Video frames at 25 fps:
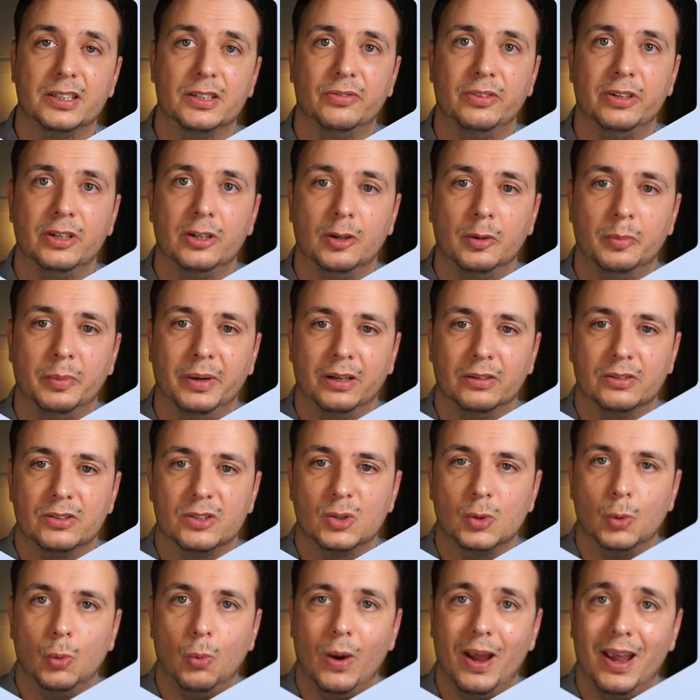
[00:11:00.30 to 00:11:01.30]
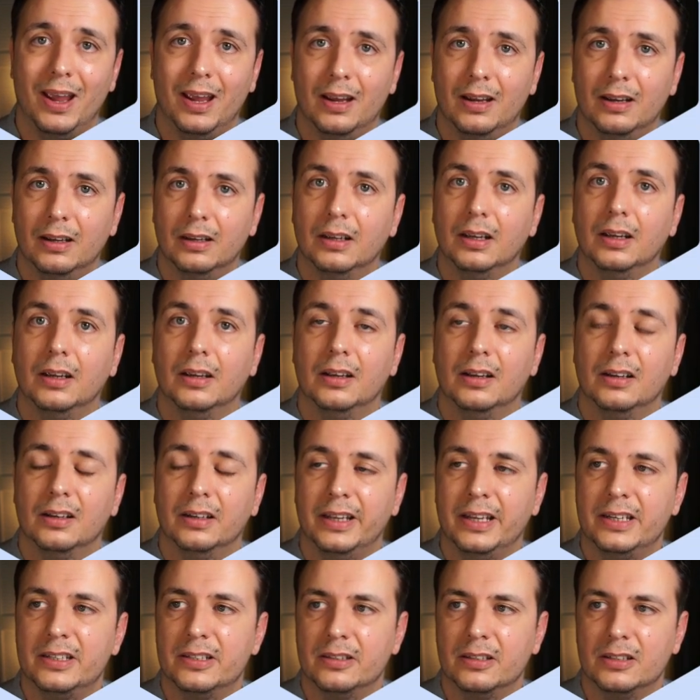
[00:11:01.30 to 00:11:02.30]
video about Square
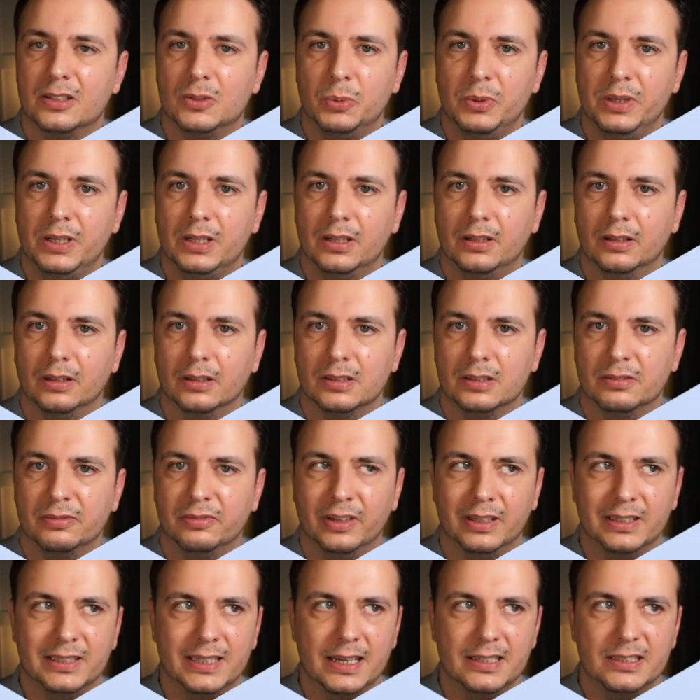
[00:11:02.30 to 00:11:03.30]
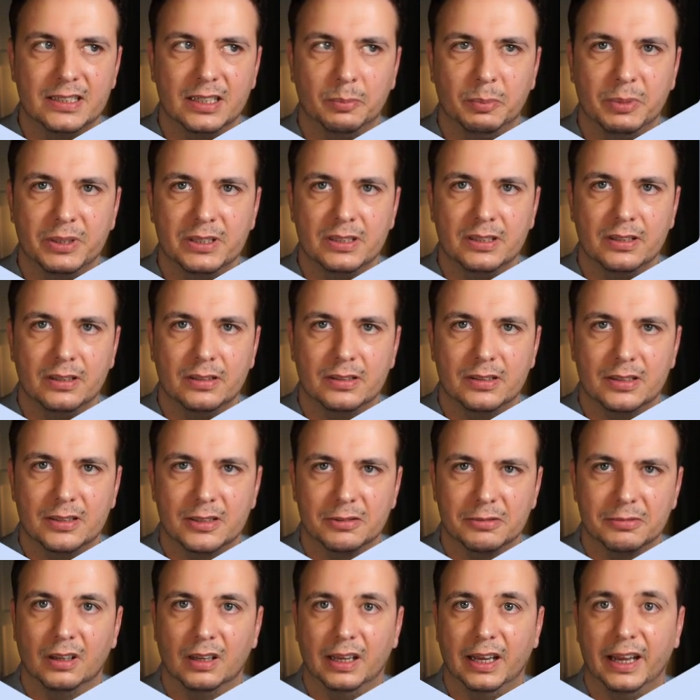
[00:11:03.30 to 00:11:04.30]
later this week. It's a fantastic business,
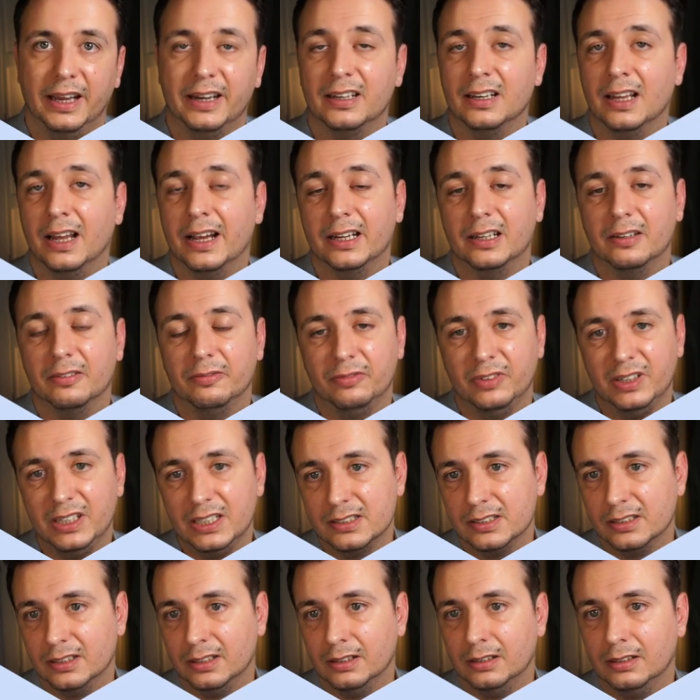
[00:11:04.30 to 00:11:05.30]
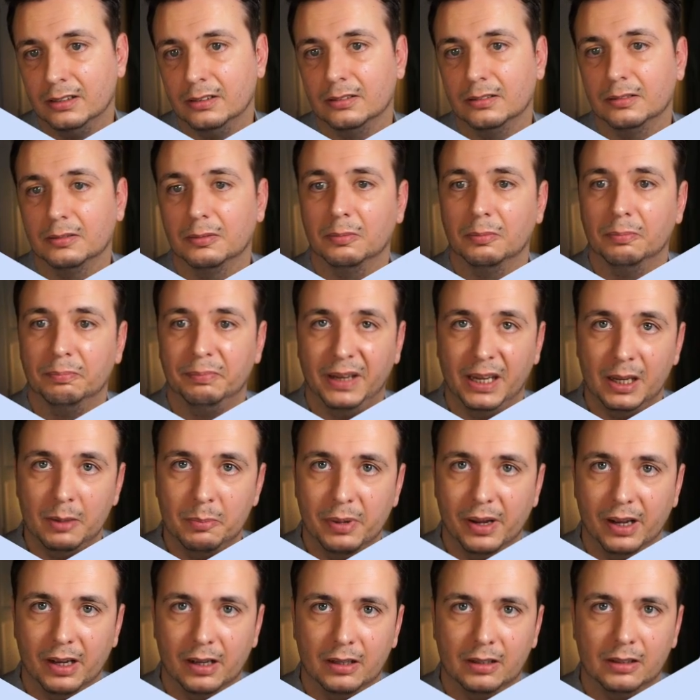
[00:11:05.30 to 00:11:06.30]
and like Visa,
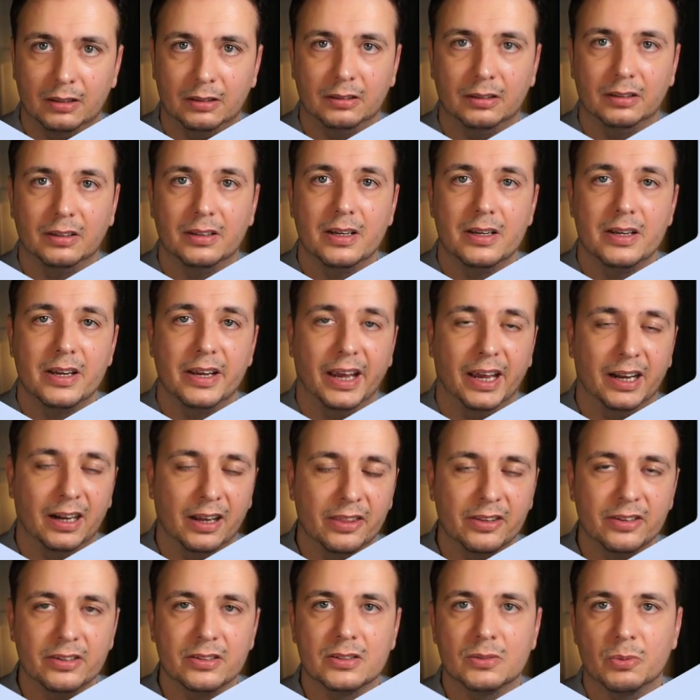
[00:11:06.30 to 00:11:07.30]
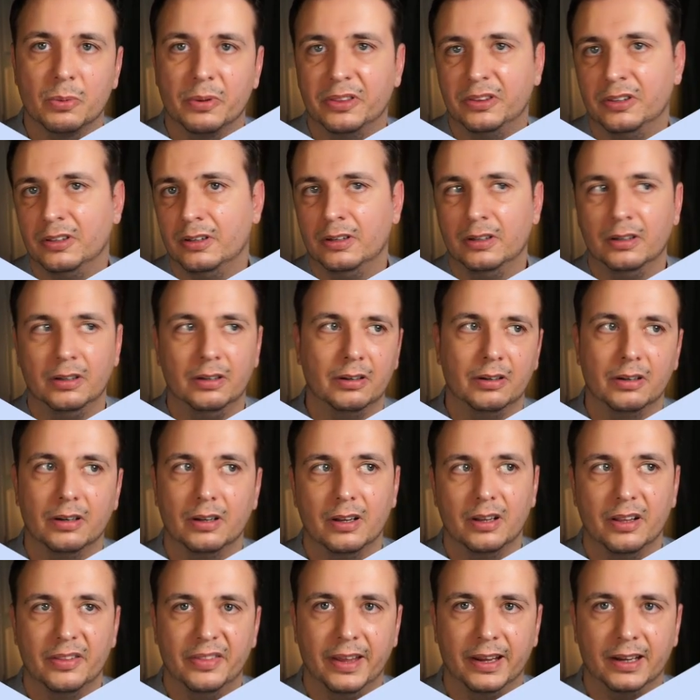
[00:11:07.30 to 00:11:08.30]
PayPal, and others within
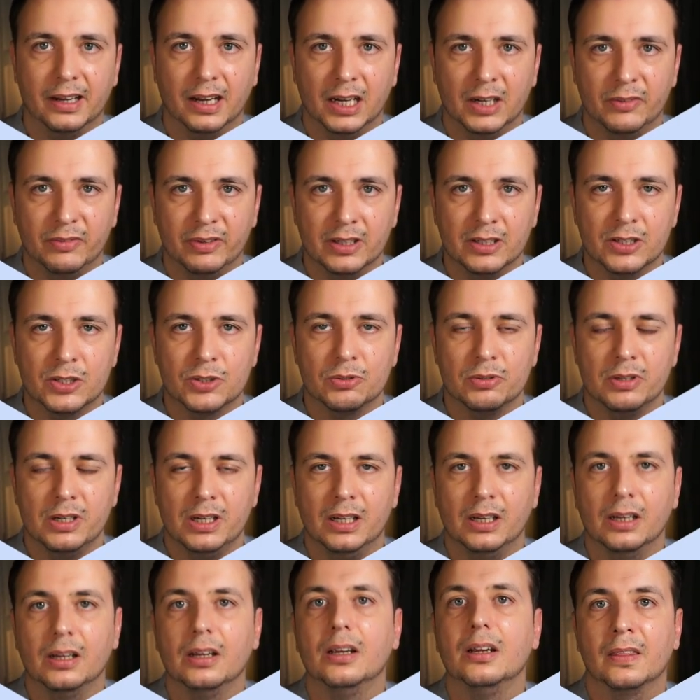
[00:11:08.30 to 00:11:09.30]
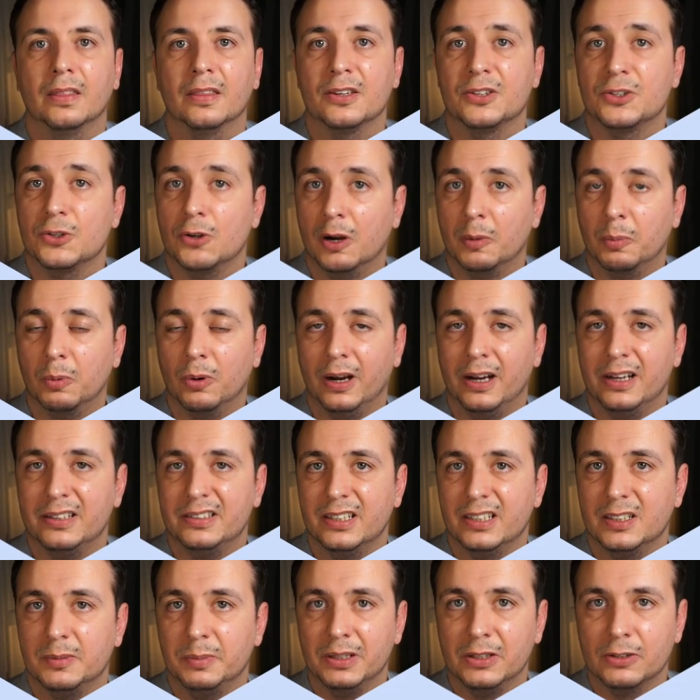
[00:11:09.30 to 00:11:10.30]
that kind of industry, the stock price
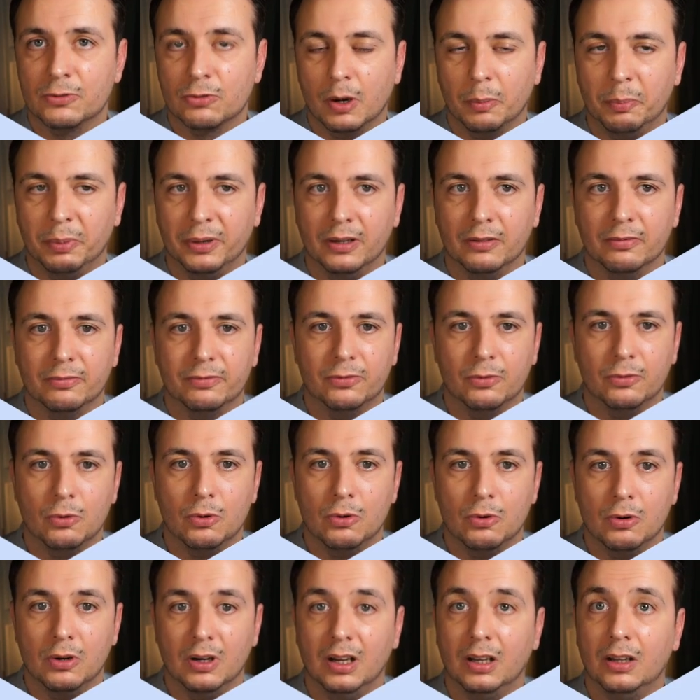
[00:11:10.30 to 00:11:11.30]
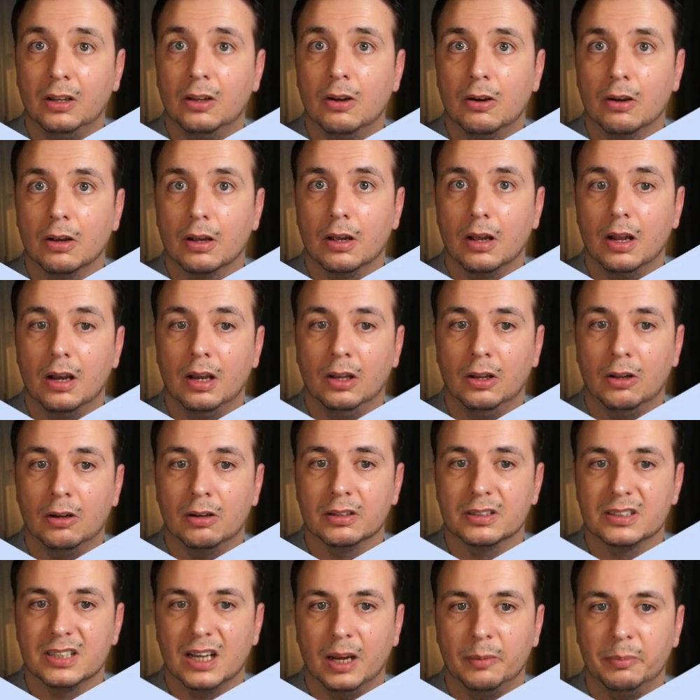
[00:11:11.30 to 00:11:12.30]
has been dropping for a long,
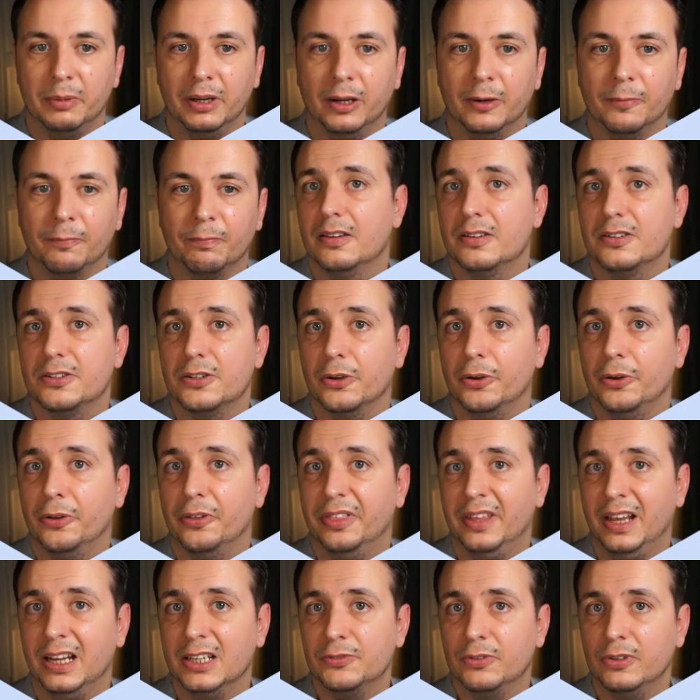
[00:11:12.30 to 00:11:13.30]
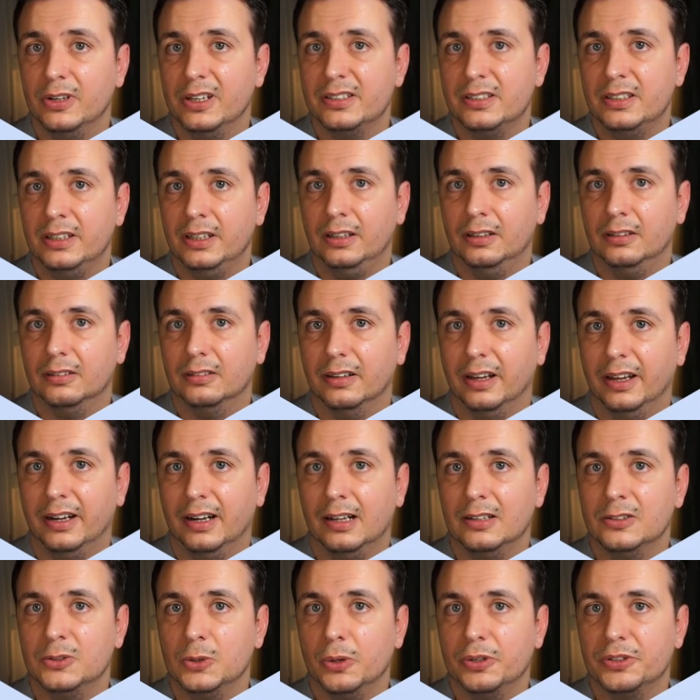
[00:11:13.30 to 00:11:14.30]
long time now. So thanks for listening, and
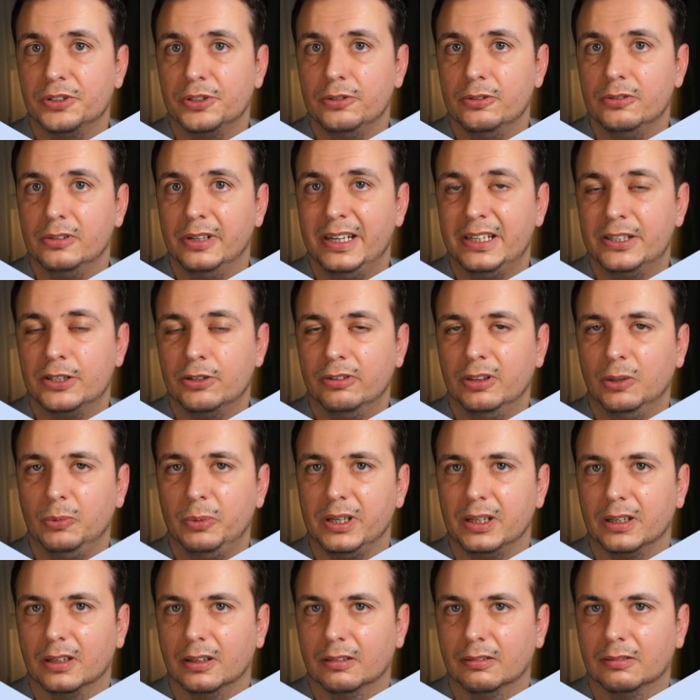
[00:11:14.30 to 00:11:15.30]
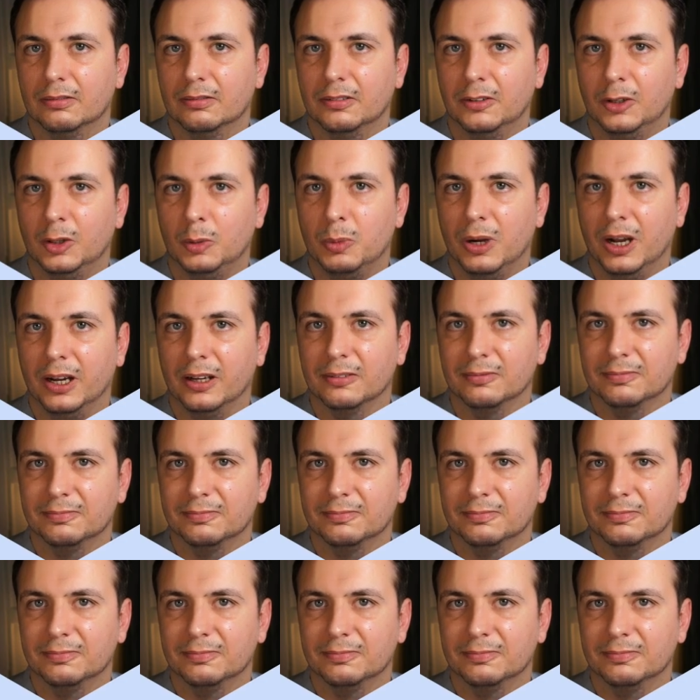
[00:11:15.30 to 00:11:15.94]
I'll talk to you later in the week. Goodbye.